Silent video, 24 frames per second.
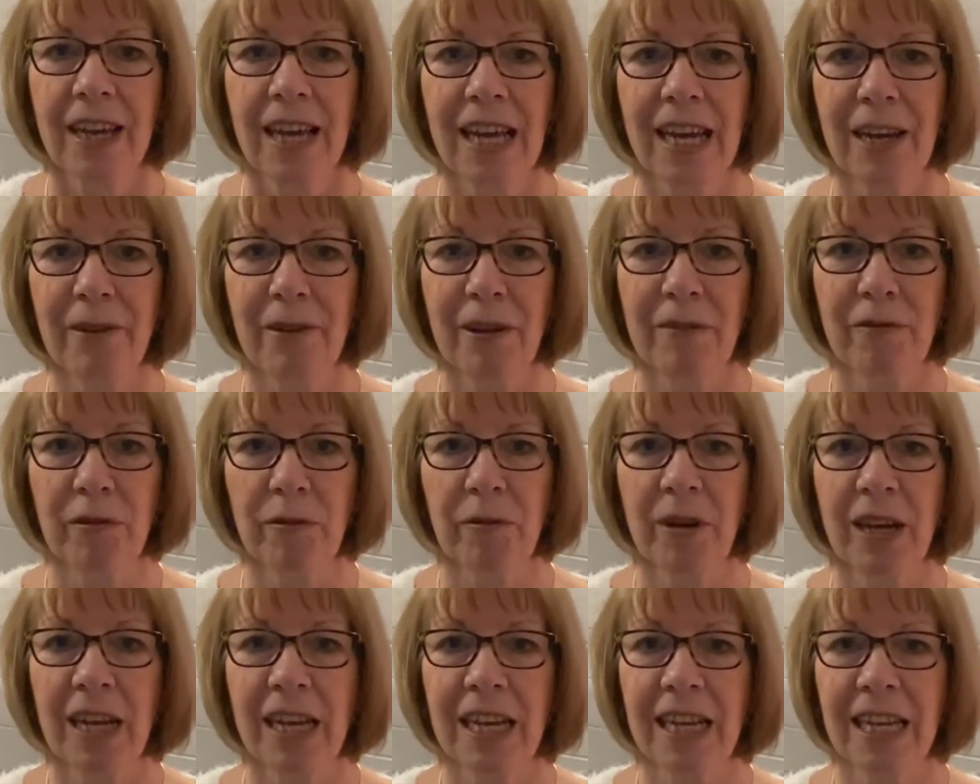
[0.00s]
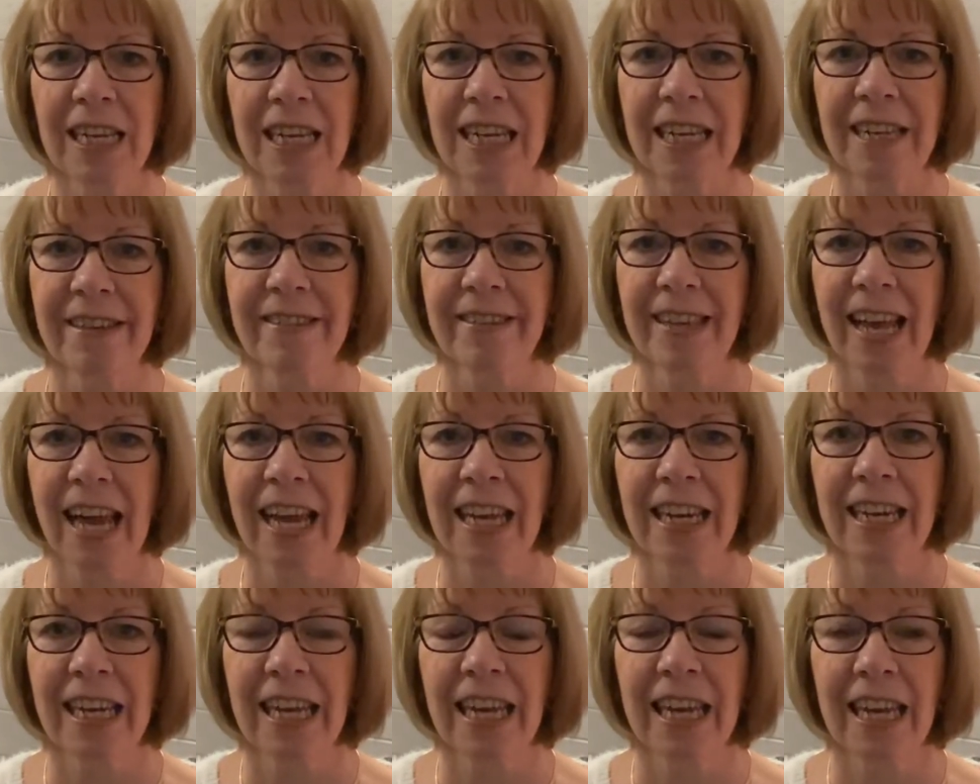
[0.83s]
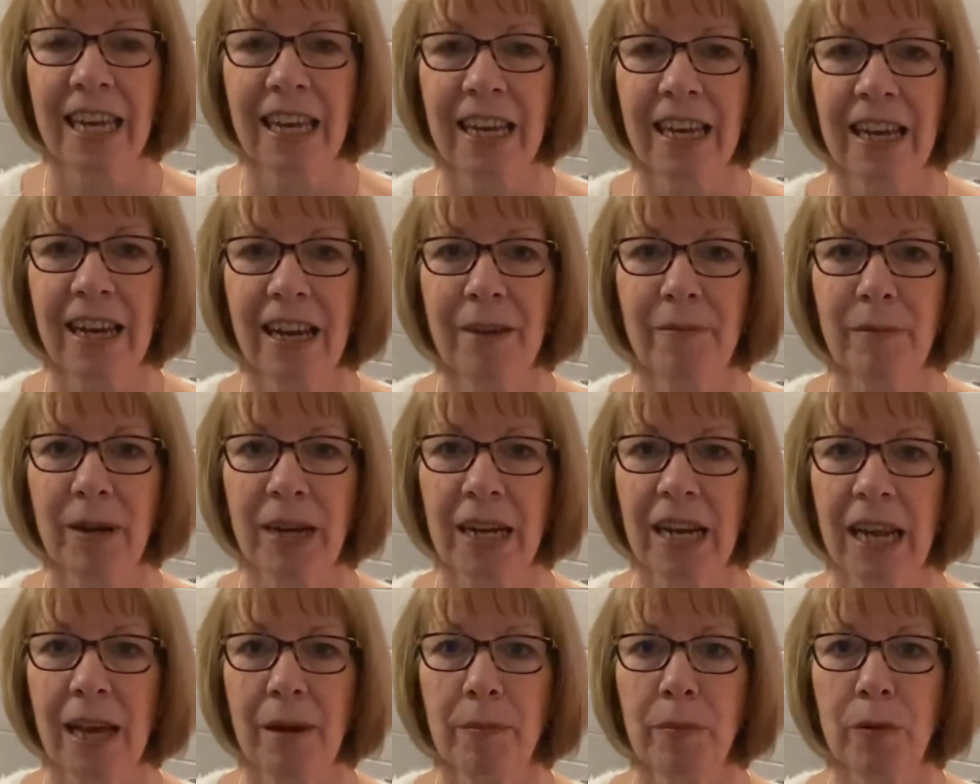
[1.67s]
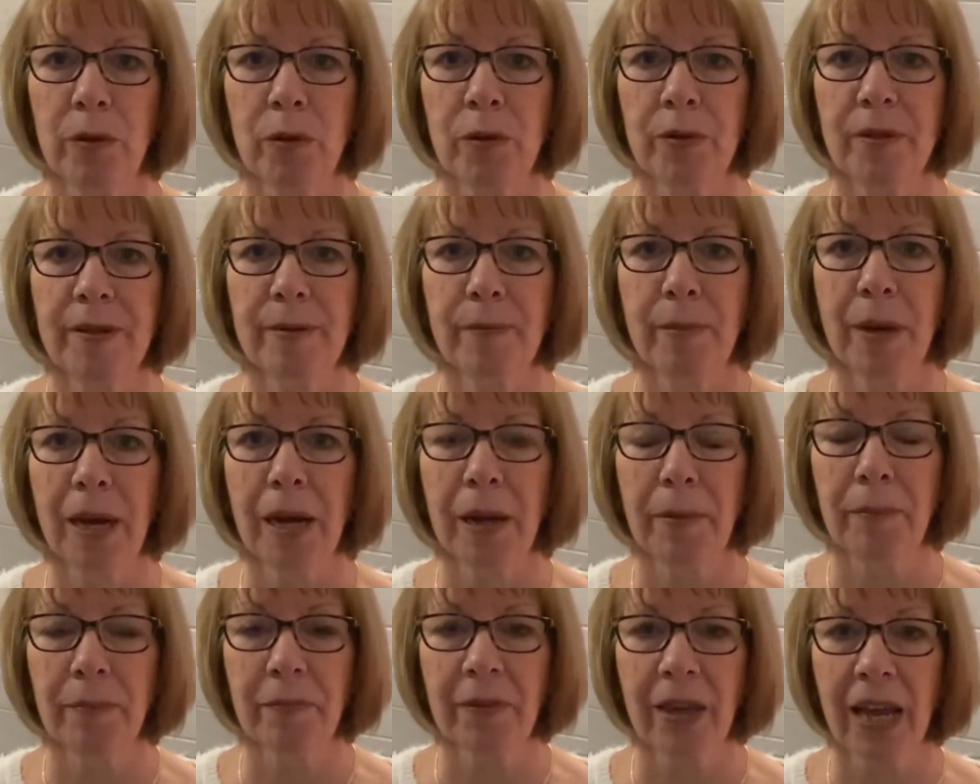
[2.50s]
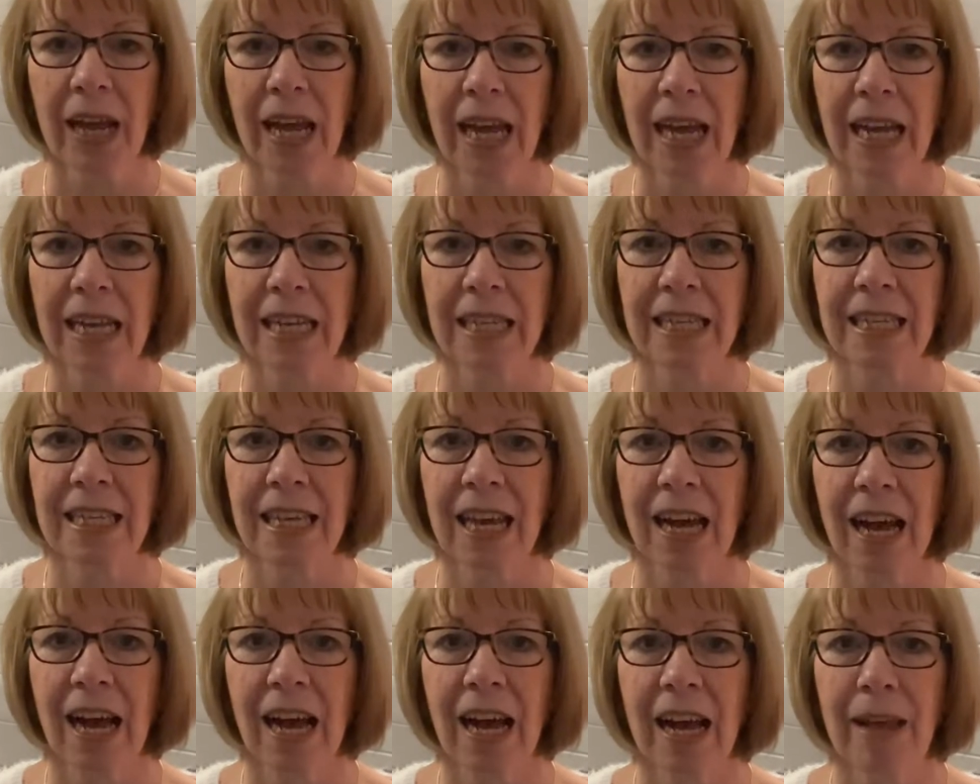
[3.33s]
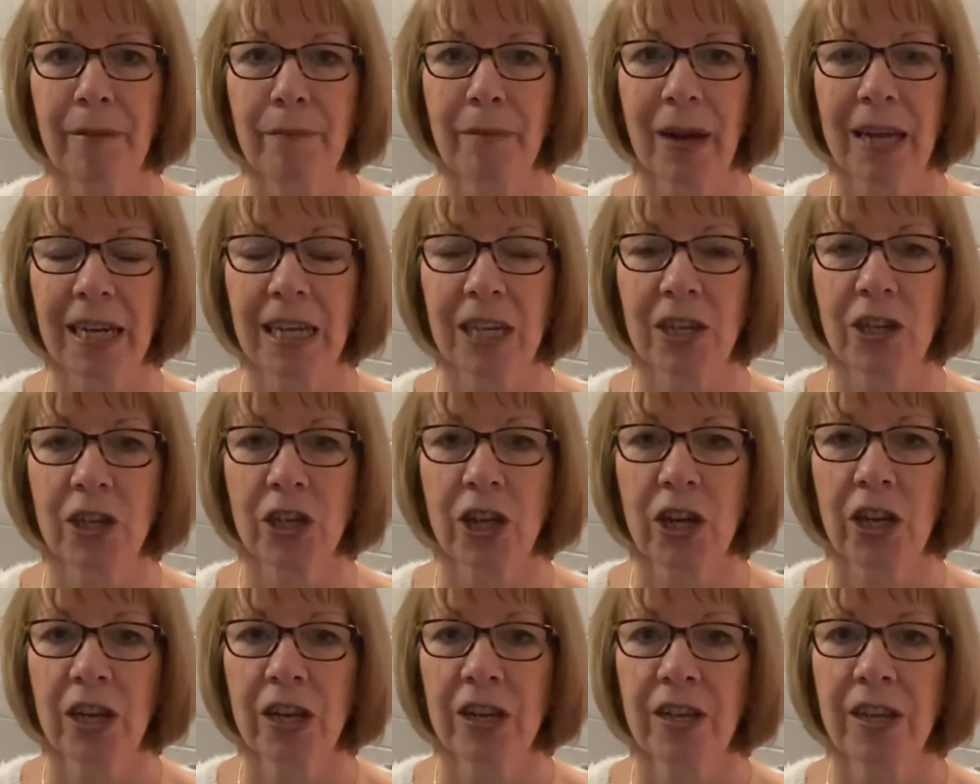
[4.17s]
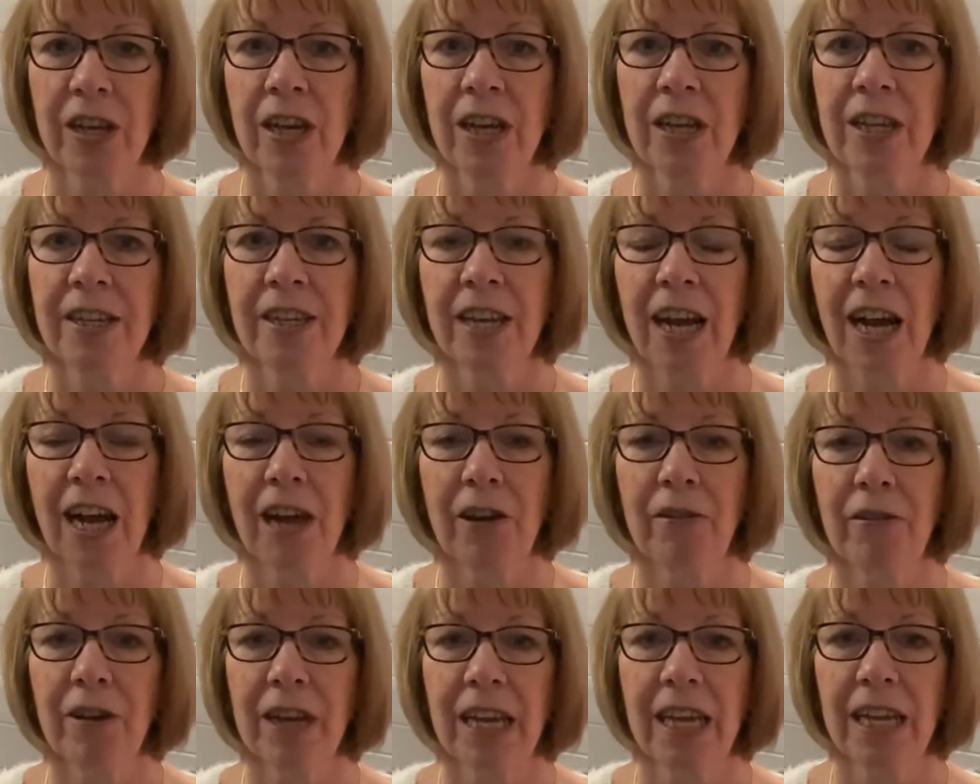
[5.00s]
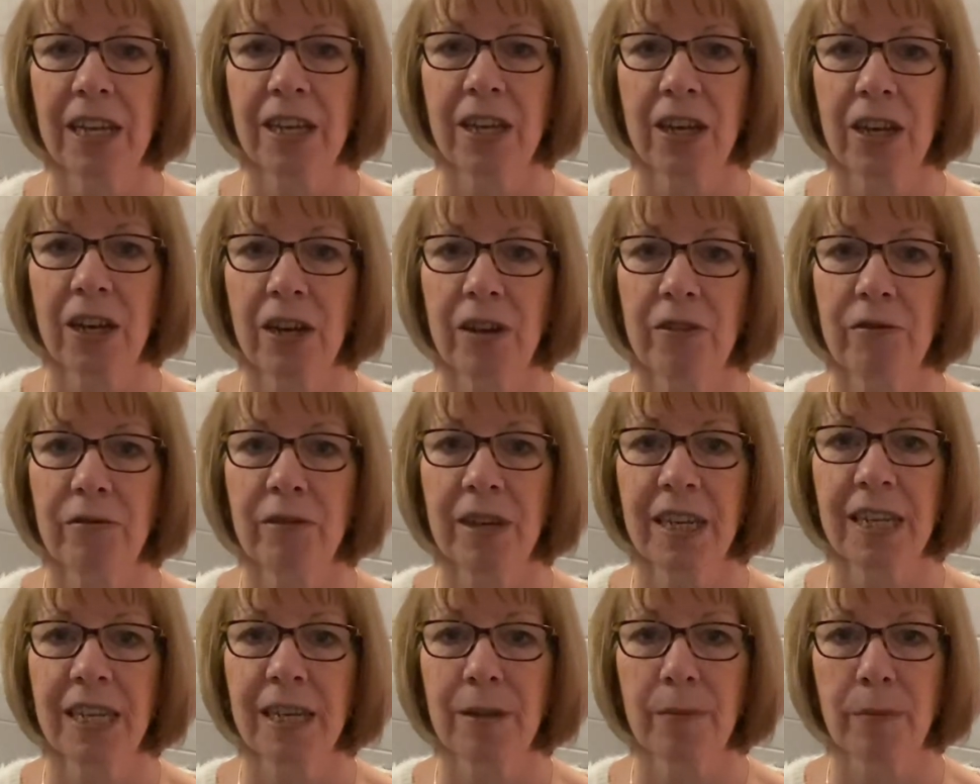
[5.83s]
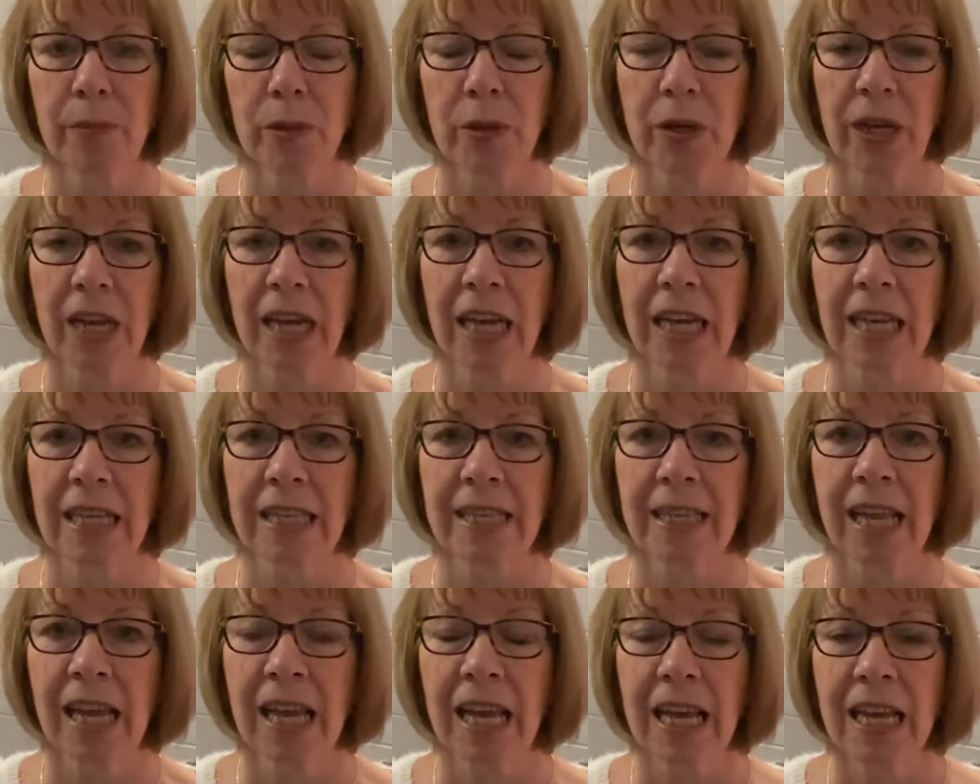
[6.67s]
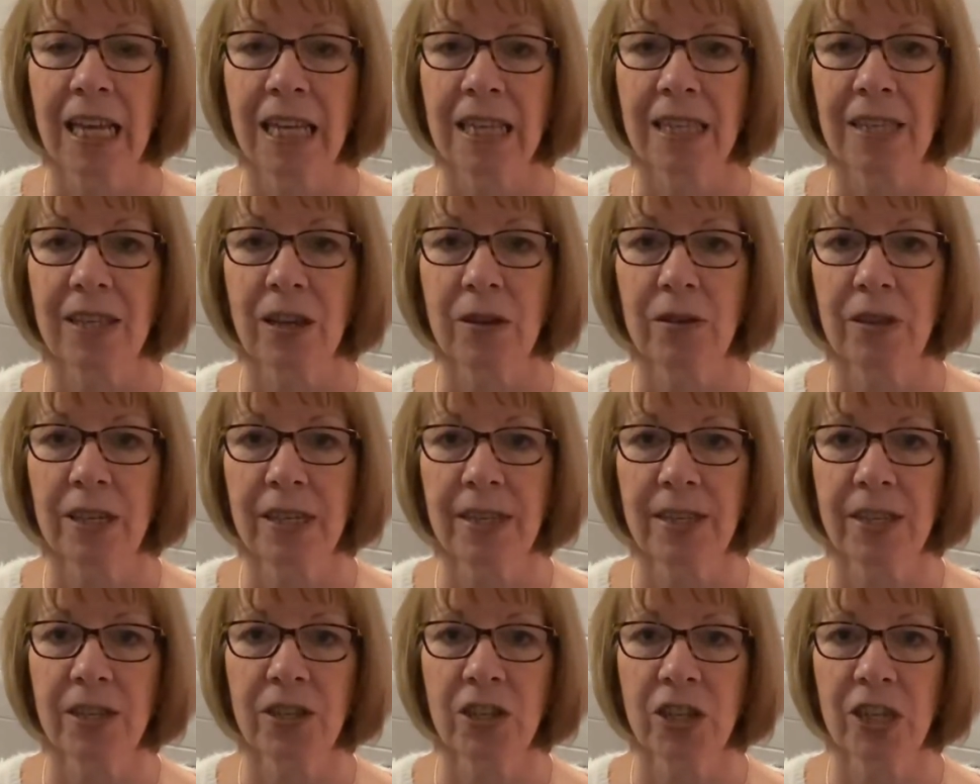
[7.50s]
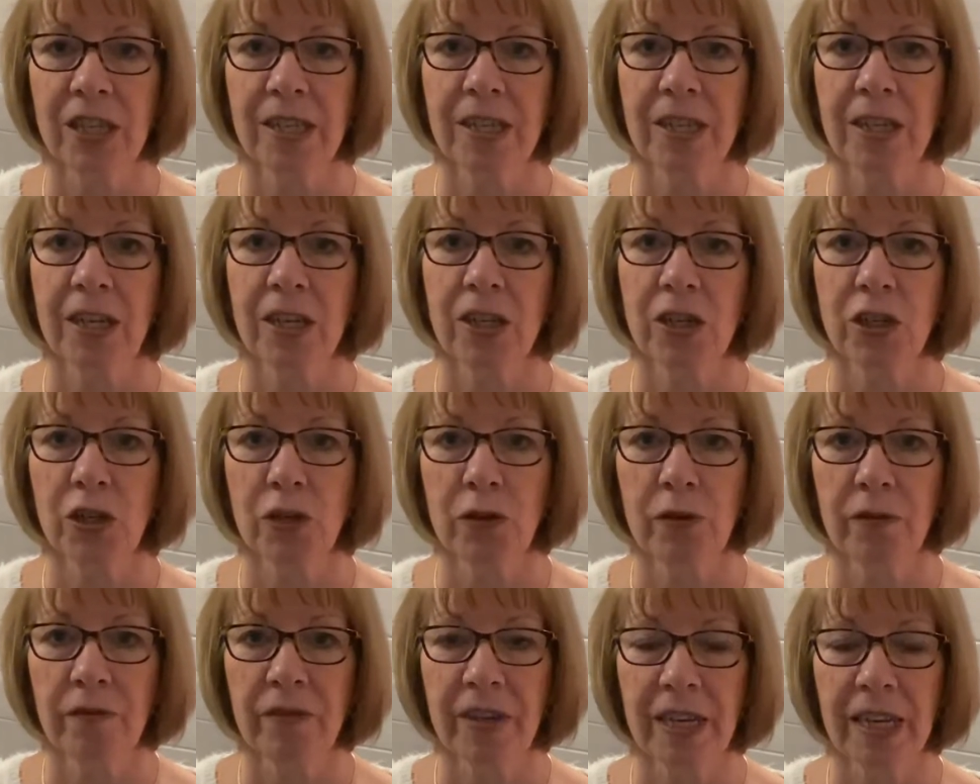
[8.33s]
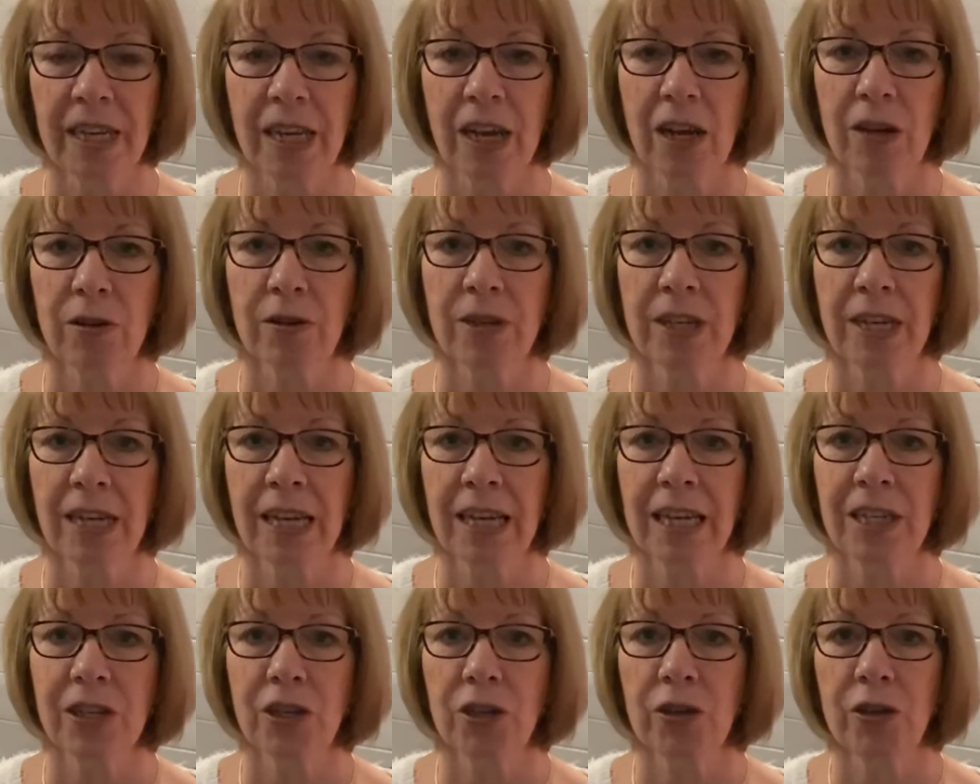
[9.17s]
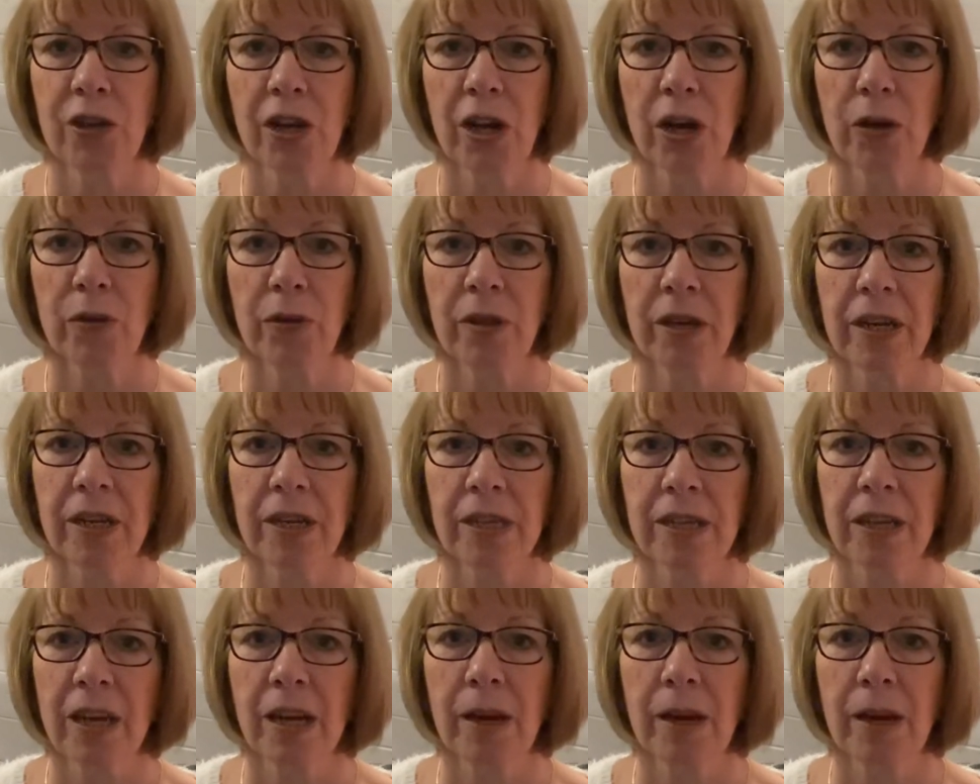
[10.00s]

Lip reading: everyone, it's Anne here. I'm Claire Broad's mum and I manage her diary and her reading bookings. So this is just a short video to let you know that